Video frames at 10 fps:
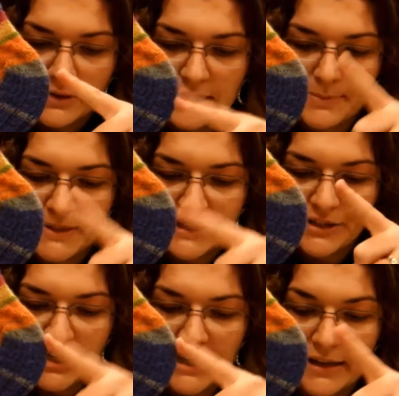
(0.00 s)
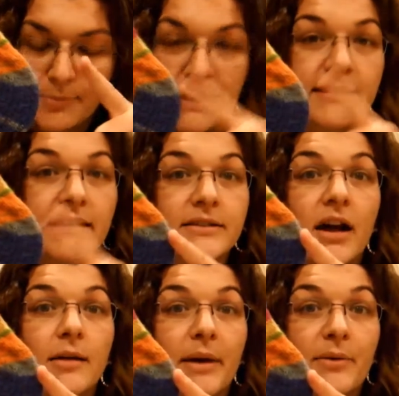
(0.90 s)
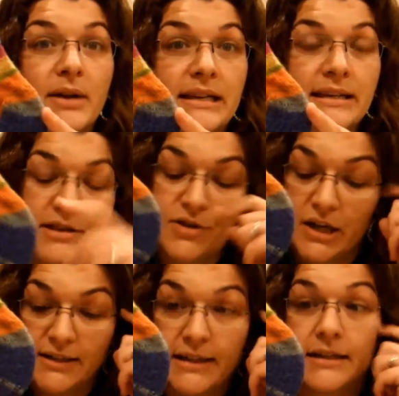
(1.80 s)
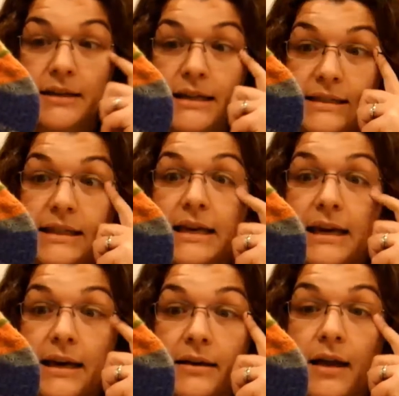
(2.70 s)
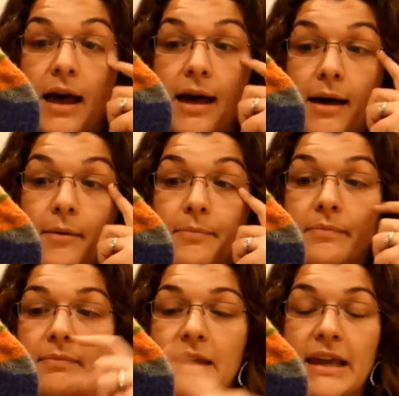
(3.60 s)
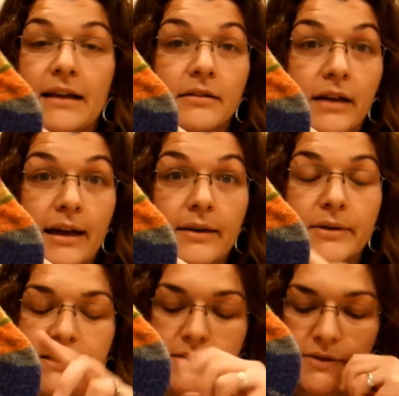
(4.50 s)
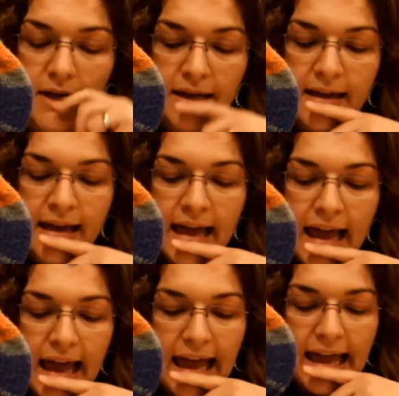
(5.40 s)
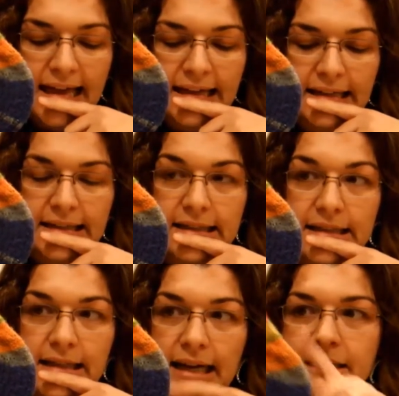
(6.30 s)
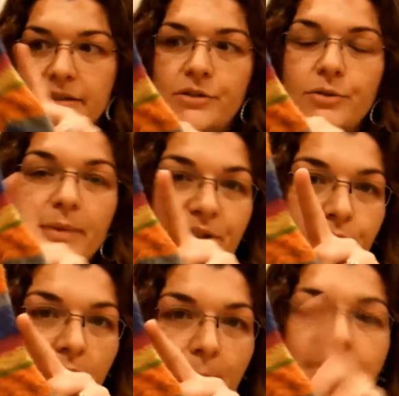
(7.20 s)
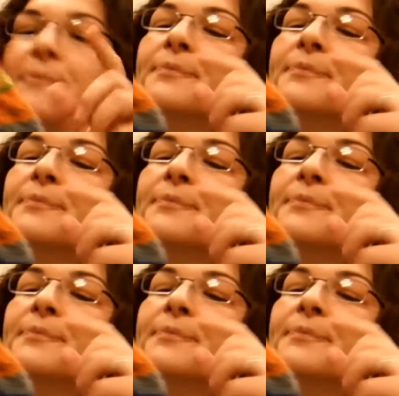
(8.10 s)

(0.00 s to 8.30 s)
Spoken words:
slip stitch heel basic sock by Wendy D. Johnson is the heel I always use. And I did a 2x2 rib